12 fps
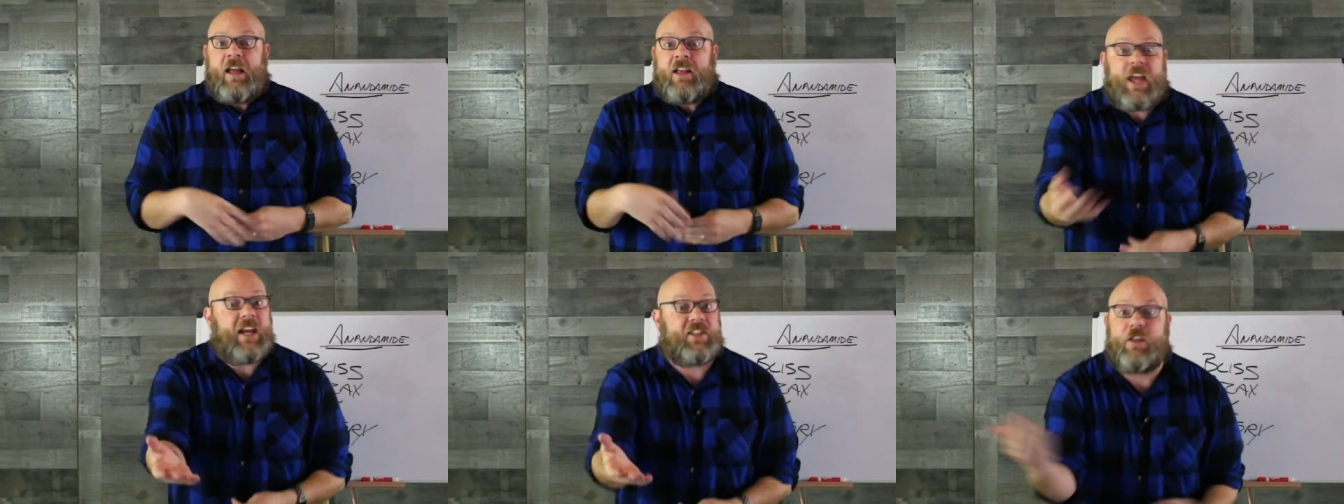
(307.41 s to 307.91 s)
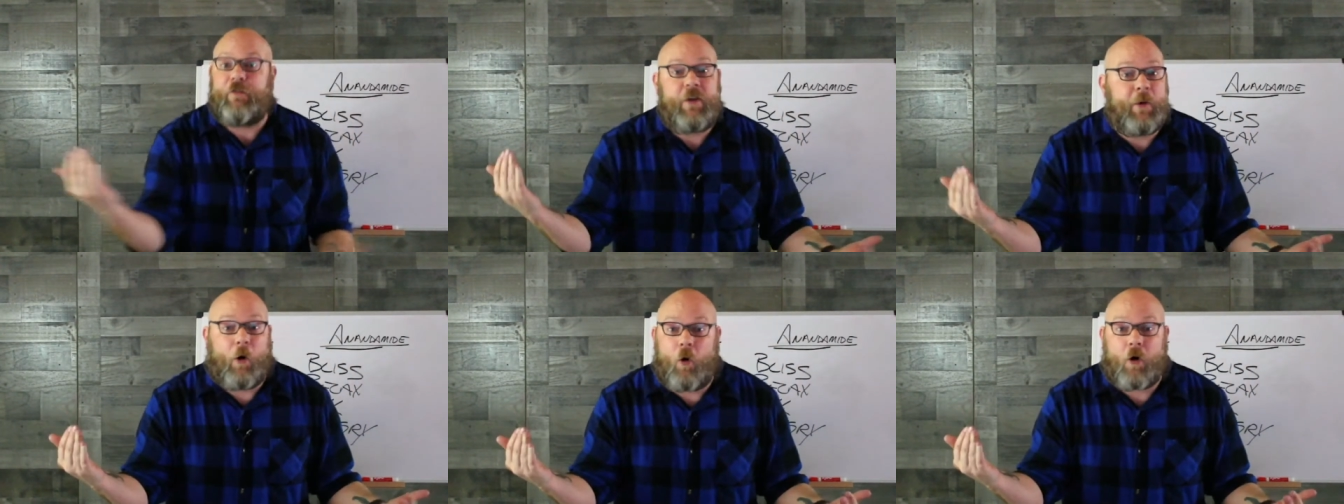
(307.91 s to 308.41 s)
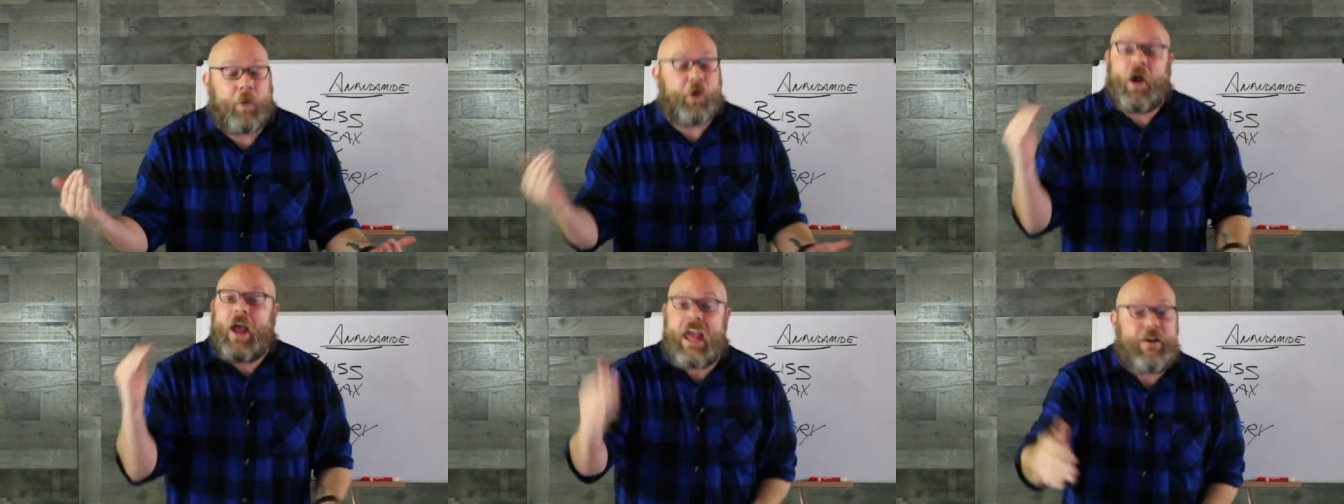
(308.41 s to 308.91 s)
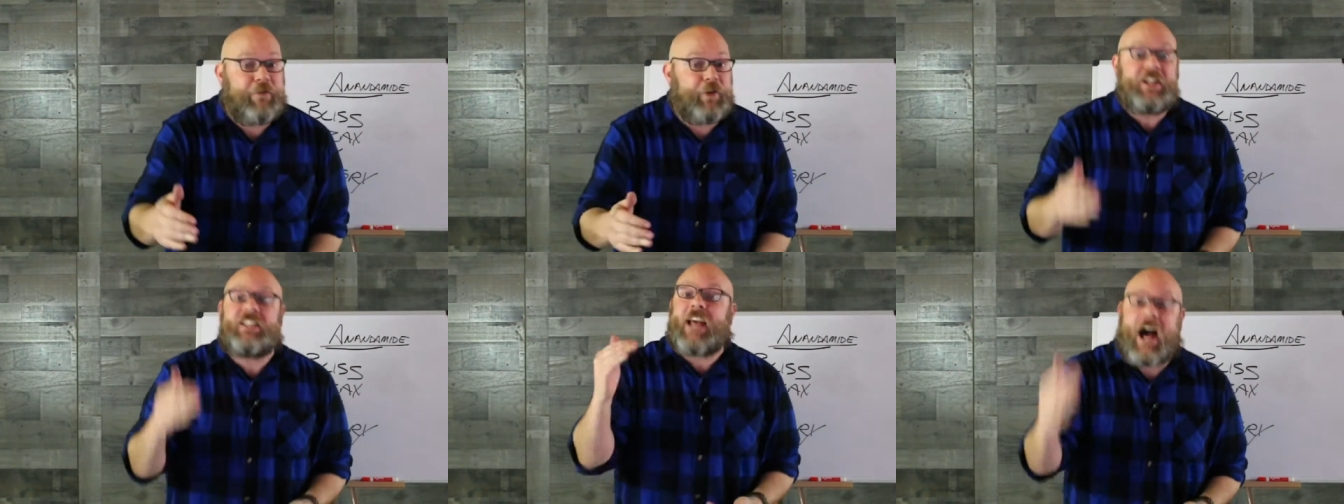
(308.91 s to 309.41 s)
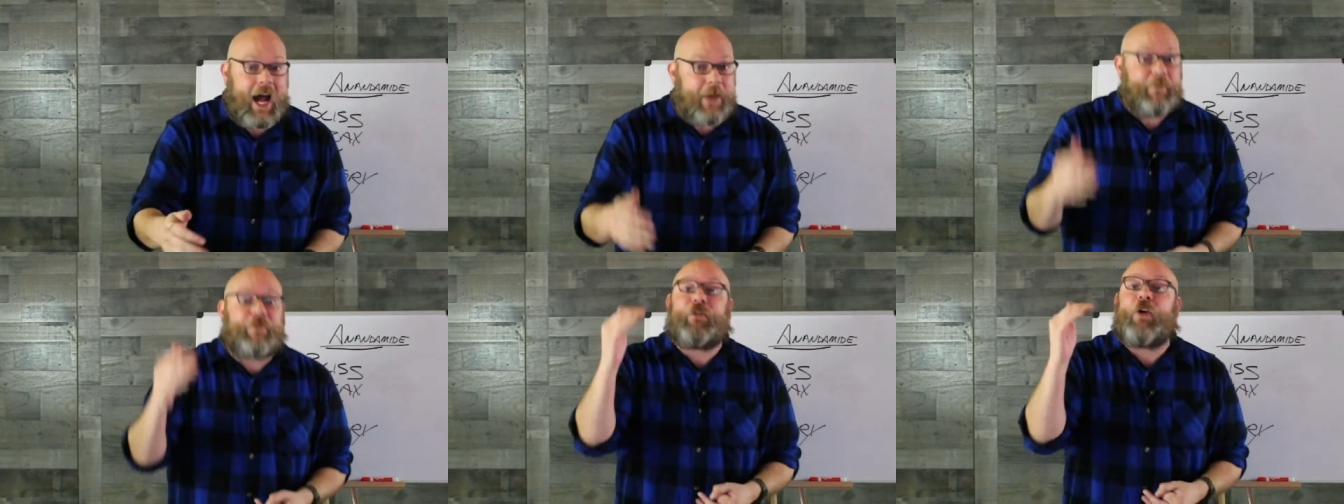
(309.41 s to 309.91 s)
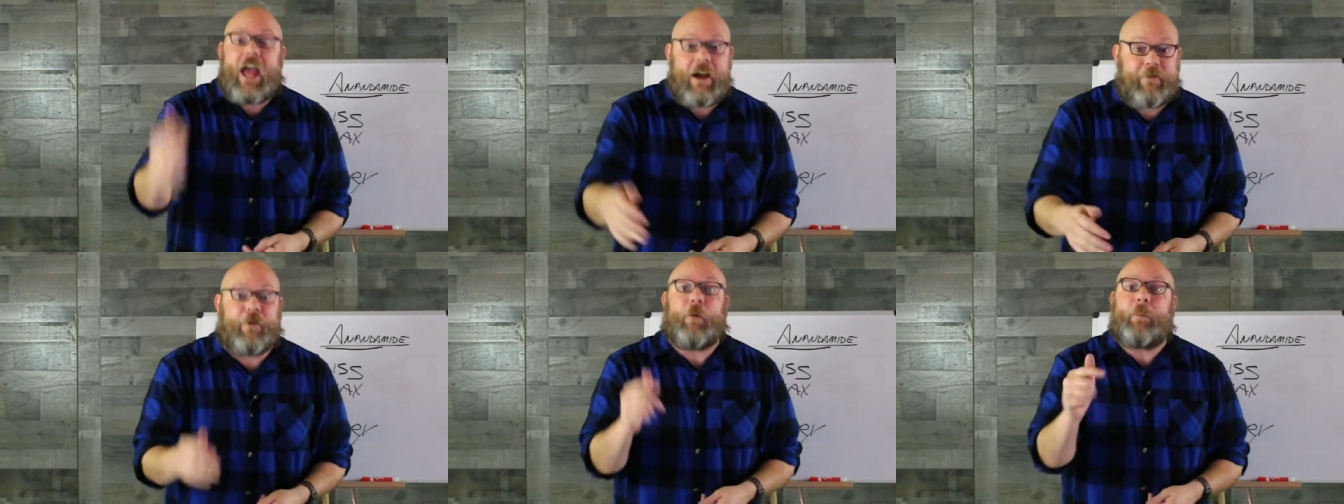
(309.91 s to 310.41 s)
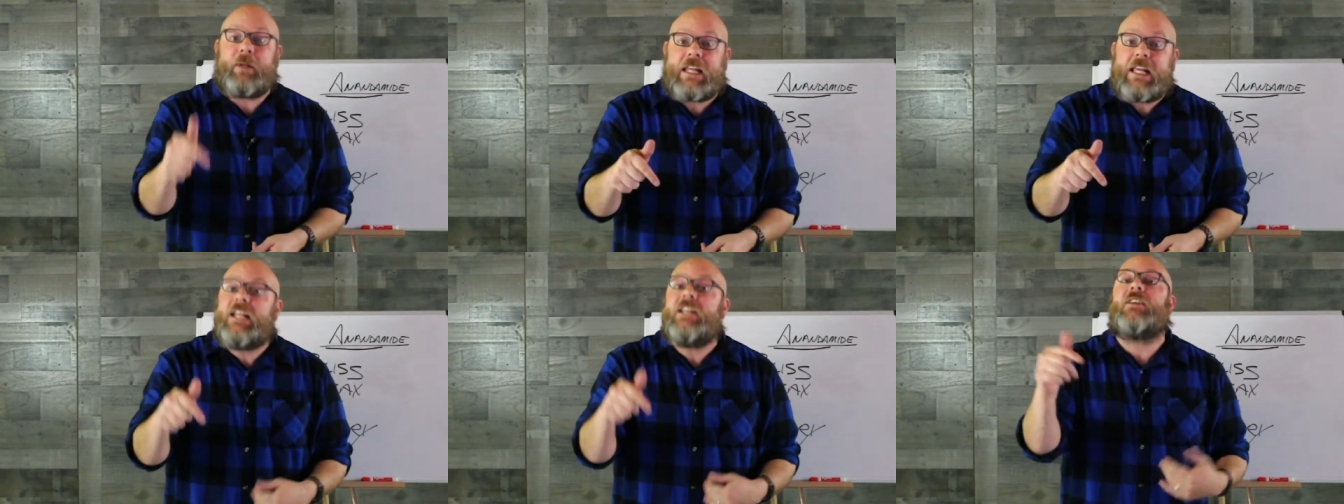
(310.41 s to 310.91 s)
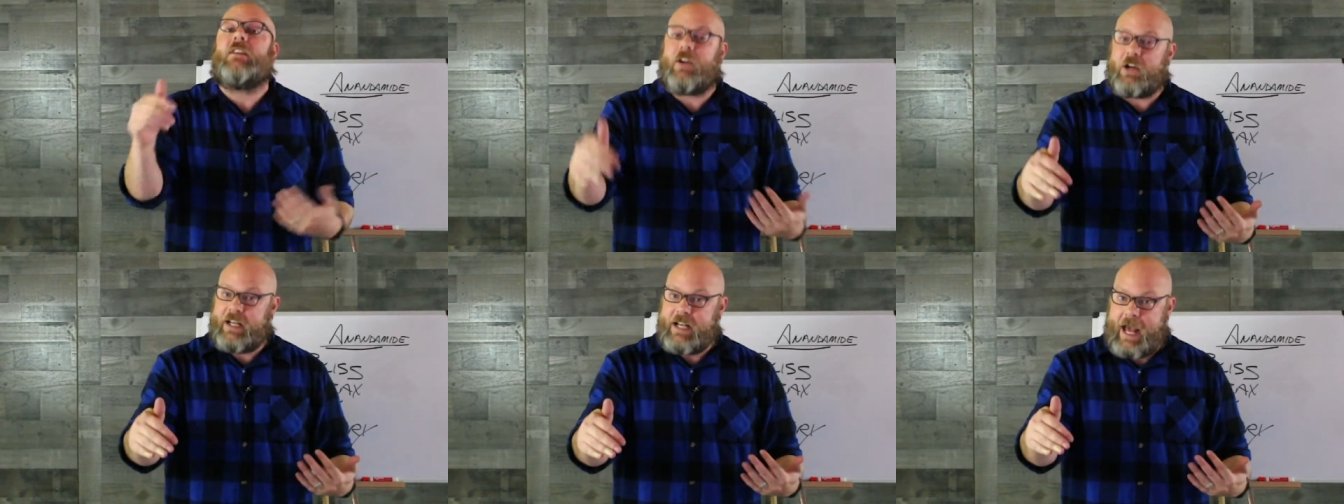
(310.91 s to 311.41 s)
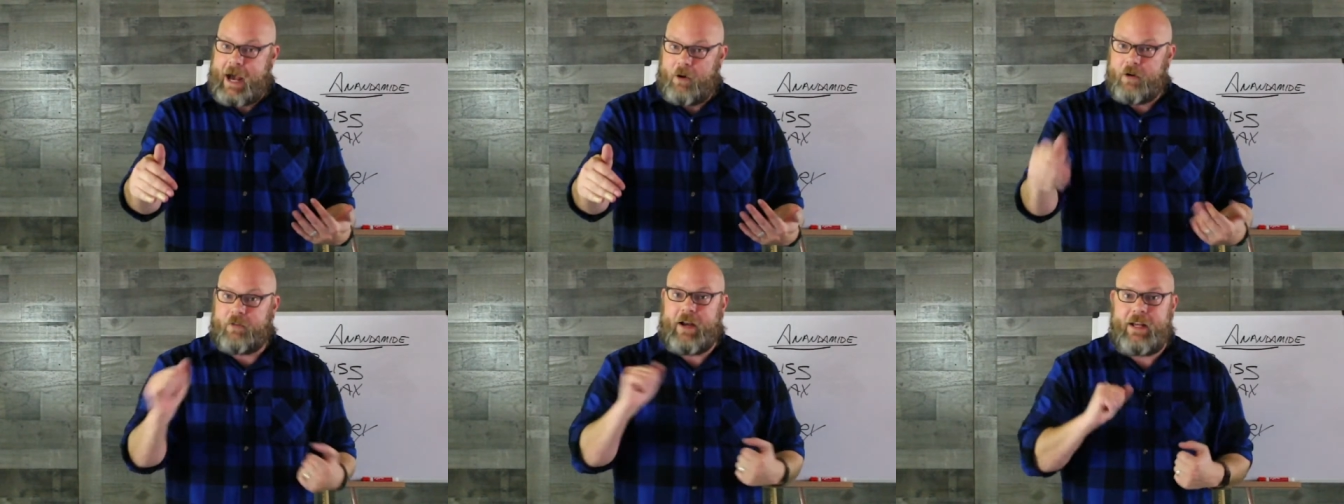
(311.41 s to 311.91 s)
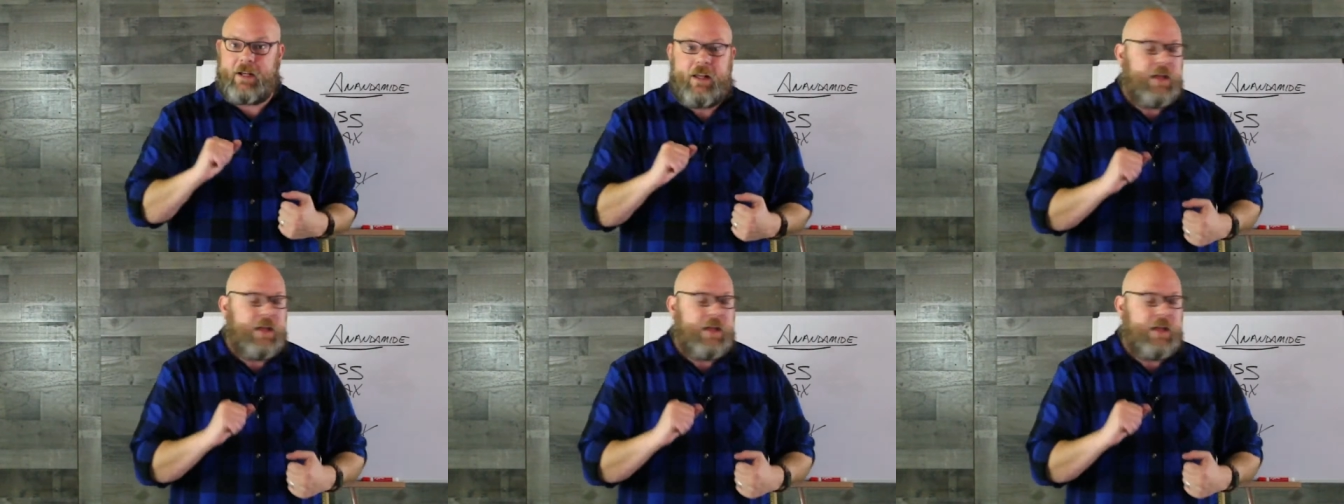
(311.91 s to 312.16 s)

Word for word: Yes, the female hormone, every time, forever. Please learn it now, right?